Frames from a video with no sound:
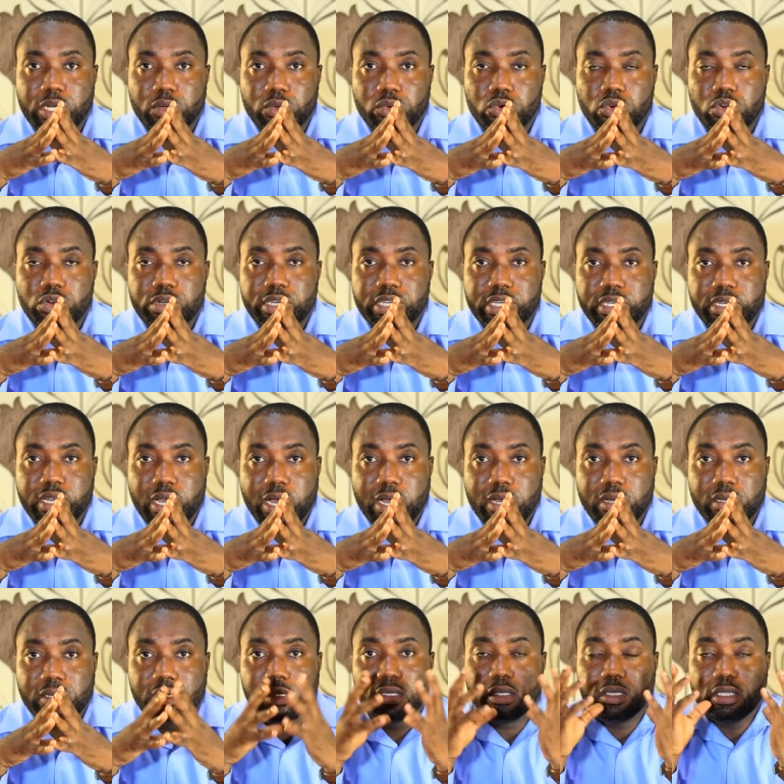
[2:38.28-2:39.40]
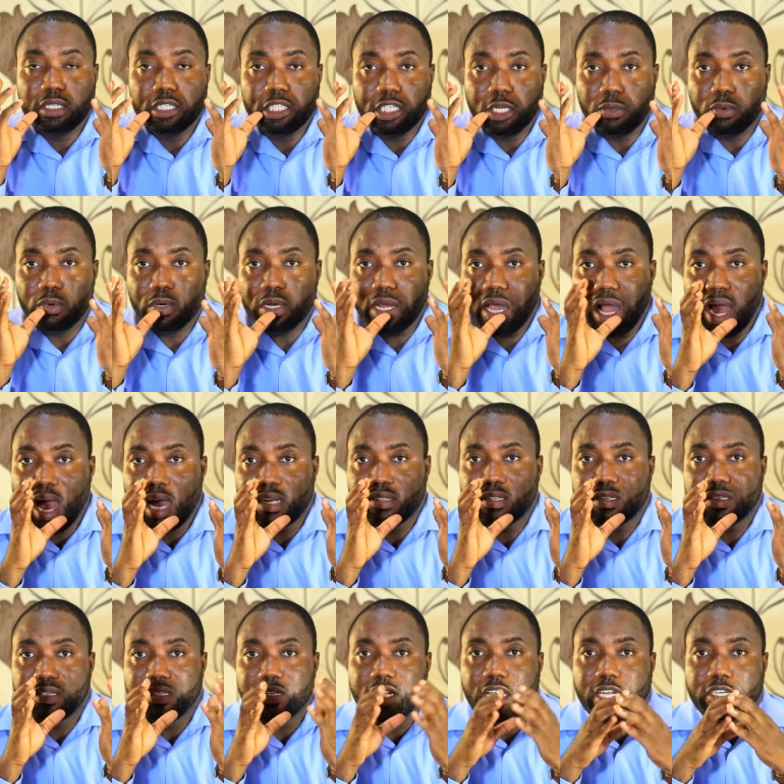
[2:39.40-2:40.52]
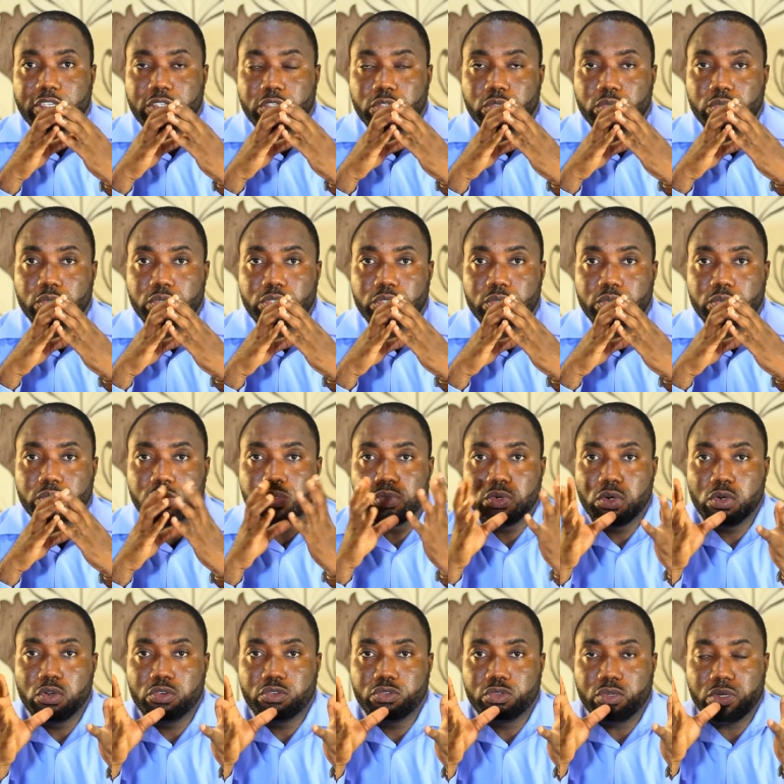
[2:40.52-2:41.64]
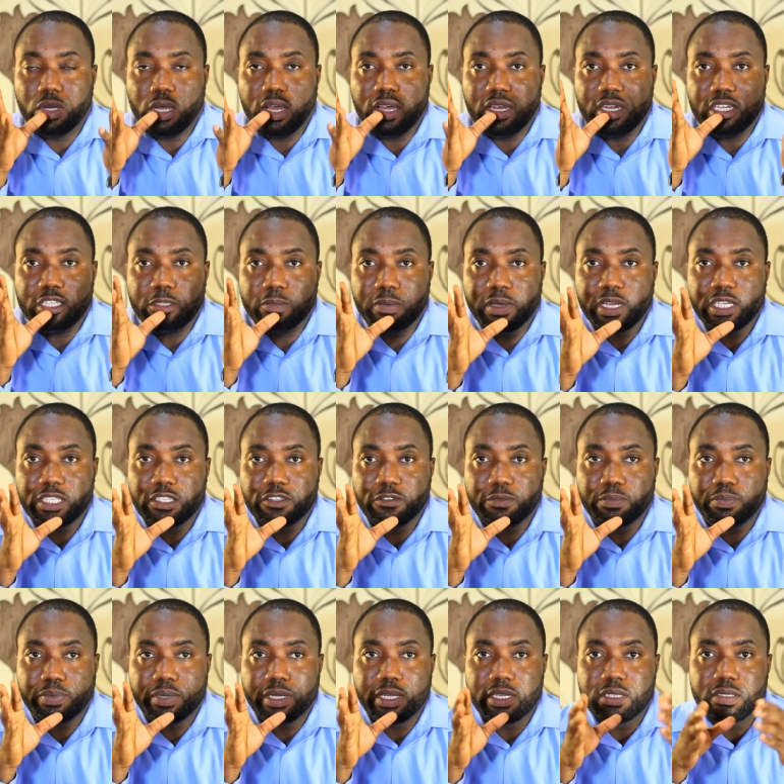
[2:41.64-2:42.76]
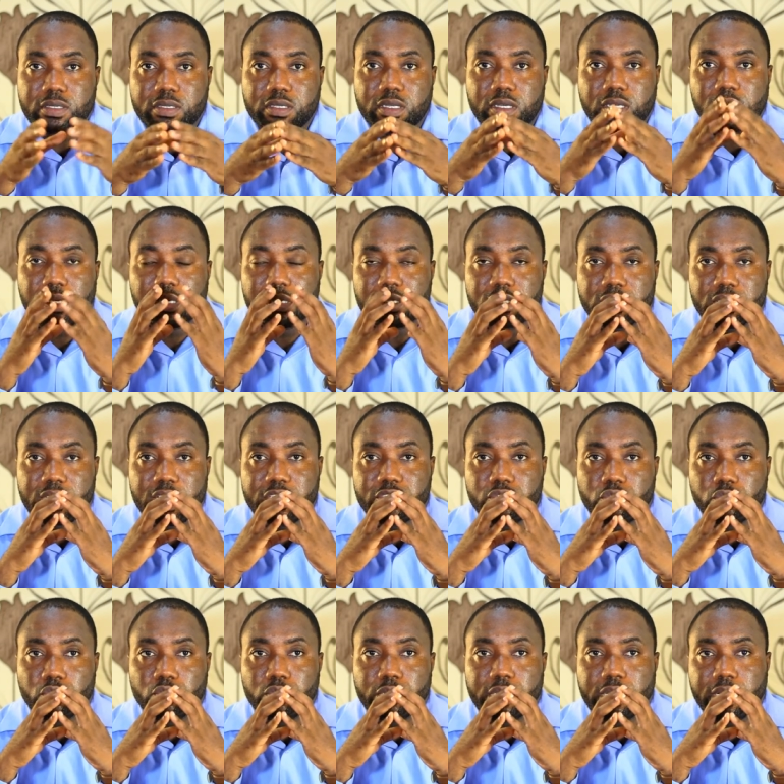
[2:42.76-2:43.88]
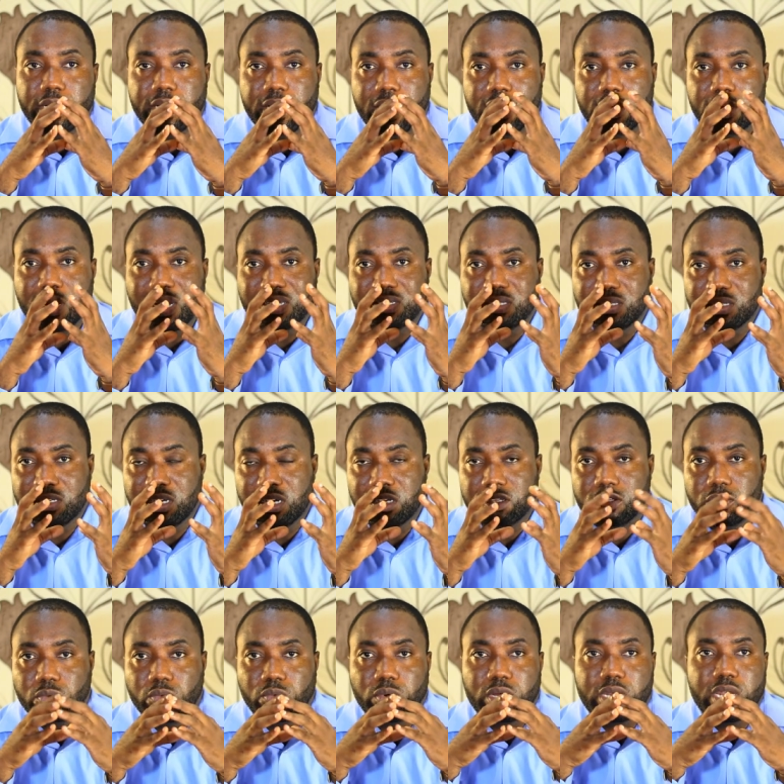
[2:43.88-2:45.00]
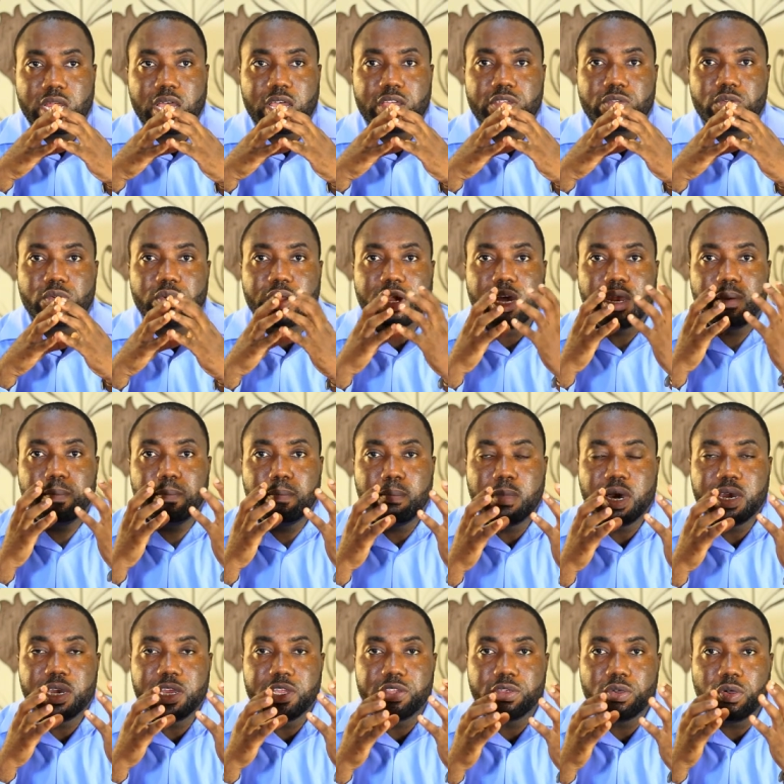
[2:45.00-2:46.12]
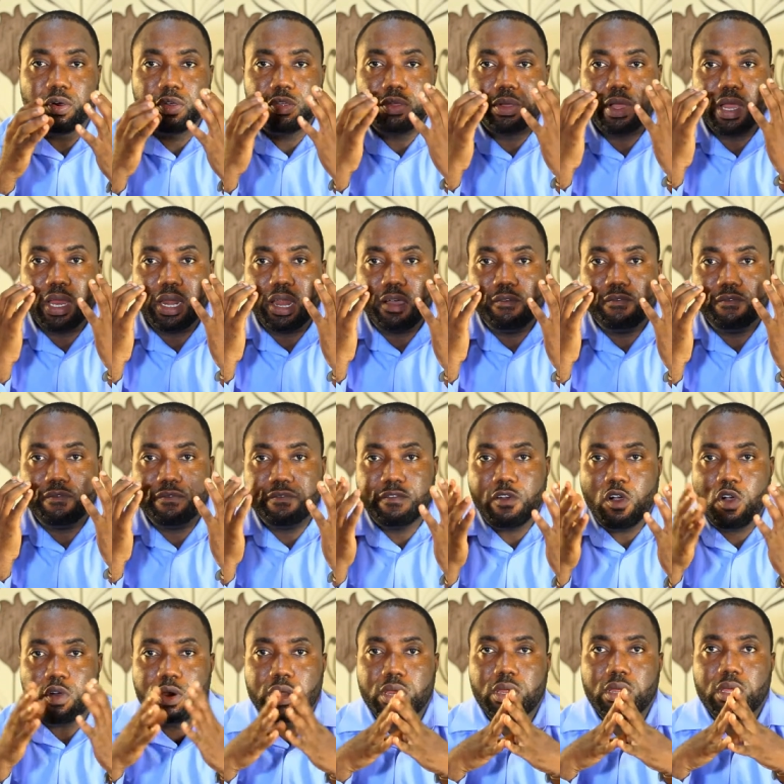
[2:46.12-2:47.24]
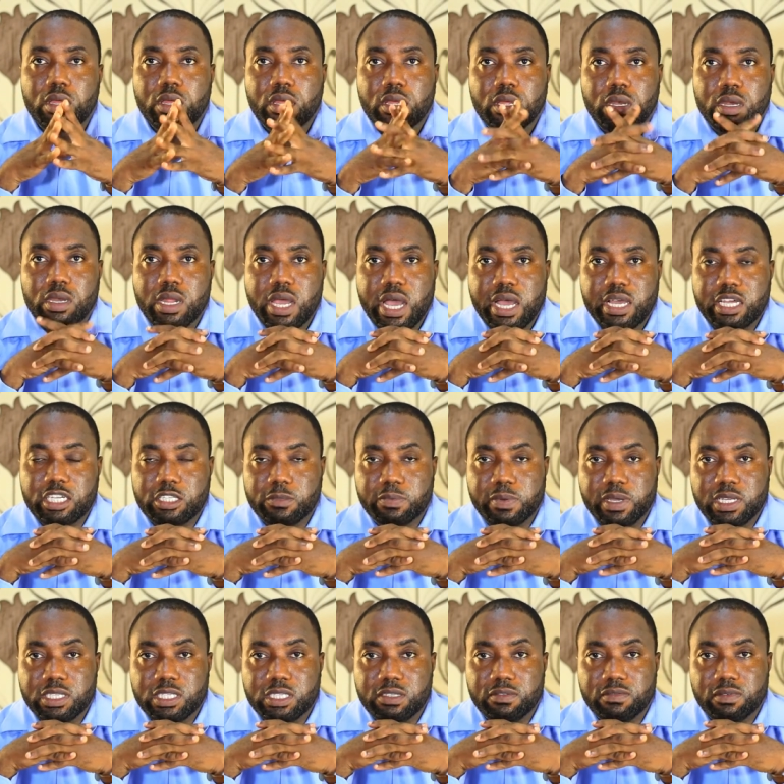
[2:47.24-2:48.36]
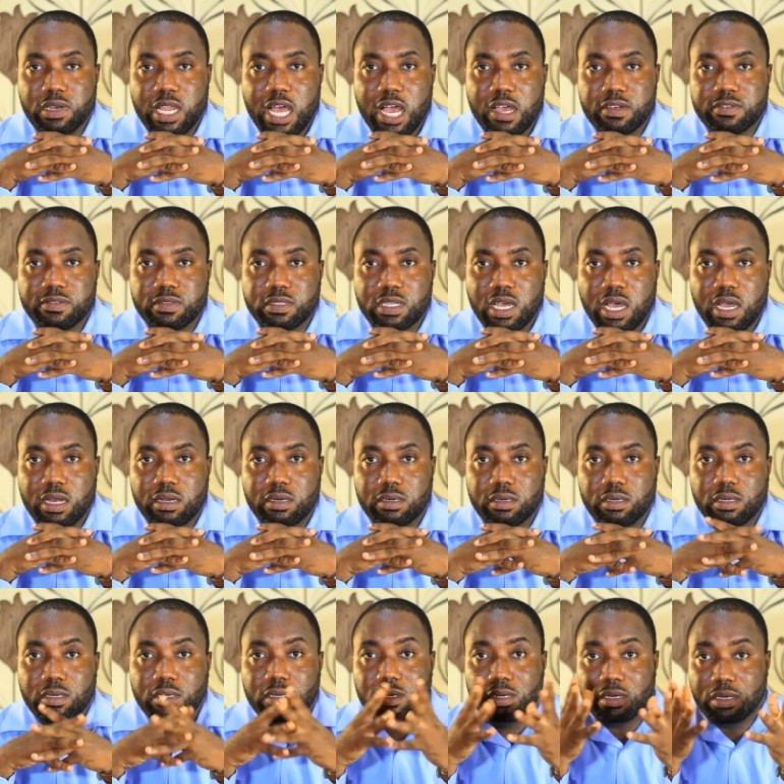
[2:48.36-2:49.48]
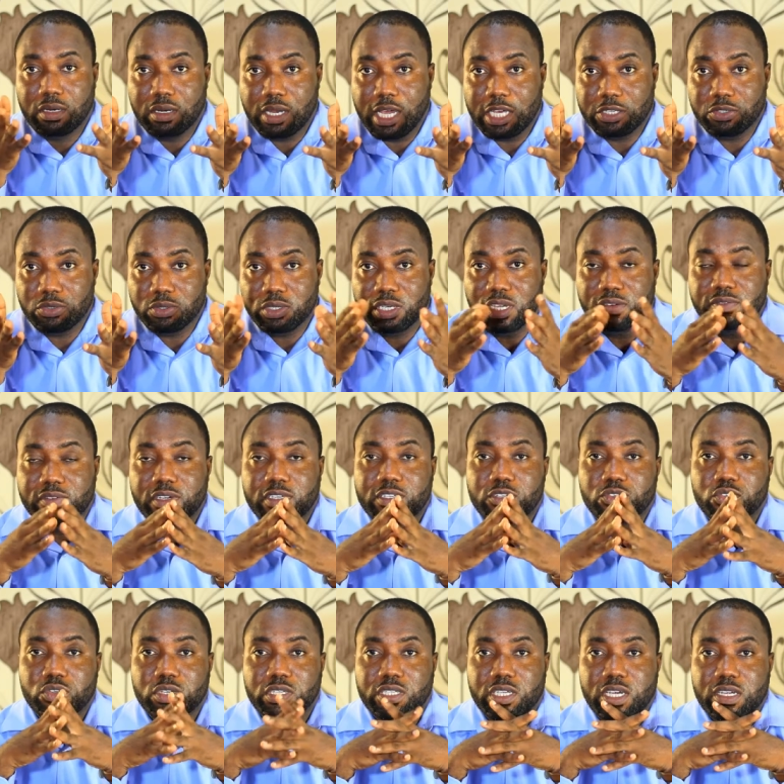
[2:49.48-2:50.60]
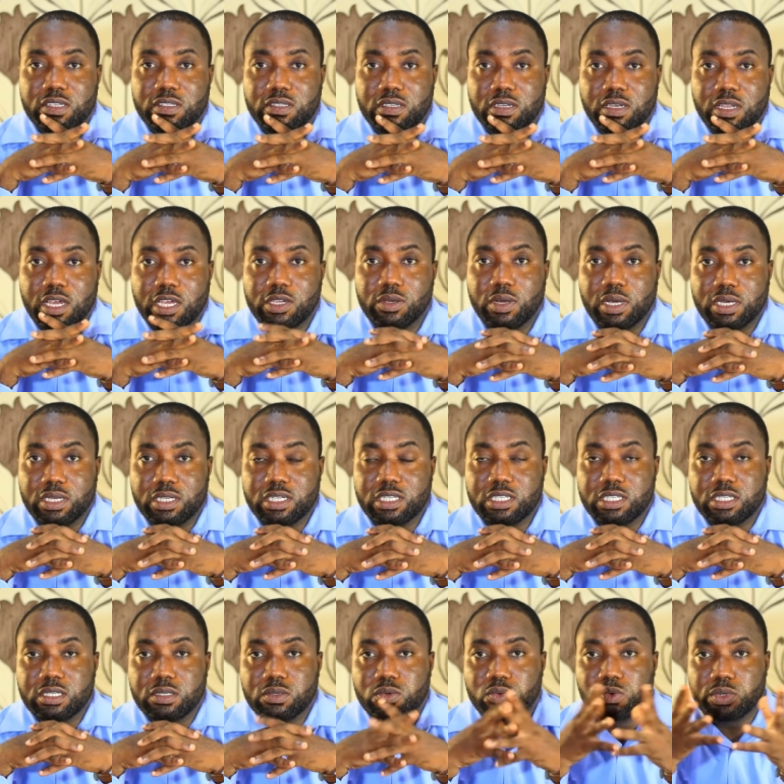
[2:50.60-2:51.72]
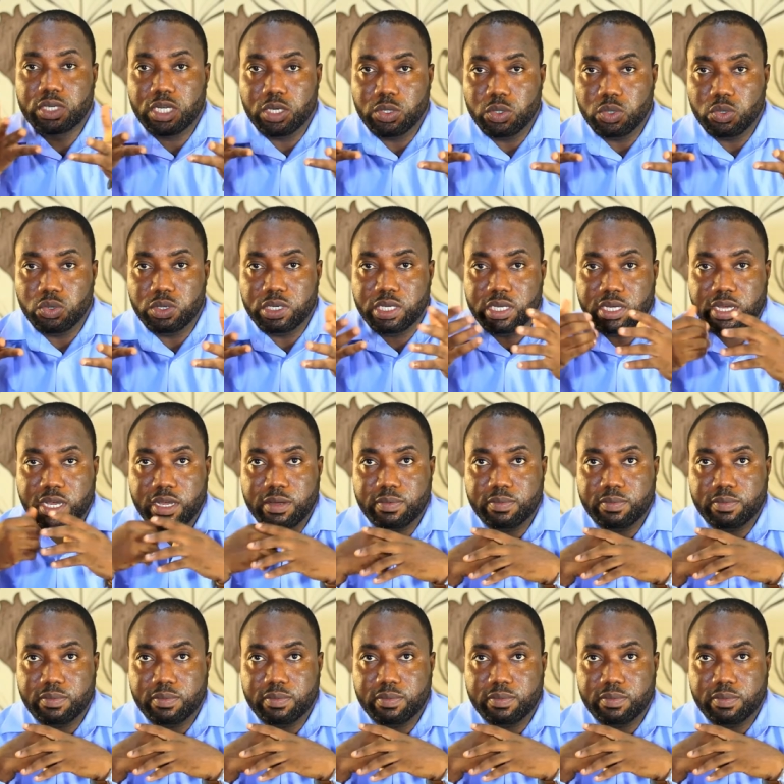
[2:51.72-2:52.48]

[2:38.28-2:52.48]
a gold digger, they would ask that you, you go to an expensive place just so they can assess whether you can manage or you can afford their expensive lifestyle. That should definitely suggest that you are dealing with a gold digger.